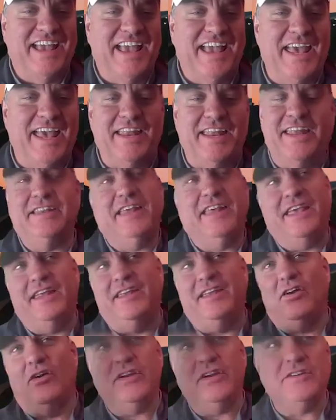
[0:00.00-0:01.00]
And
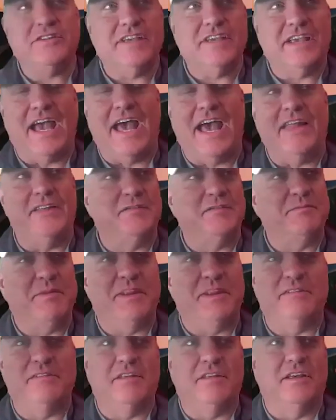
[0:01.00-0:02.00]
here's a guy that's
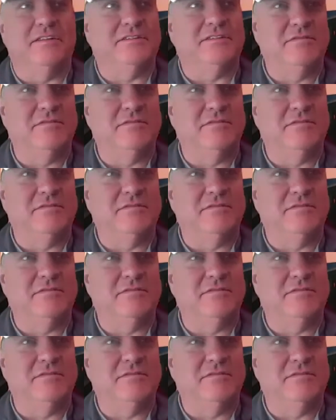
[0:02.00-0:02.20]
been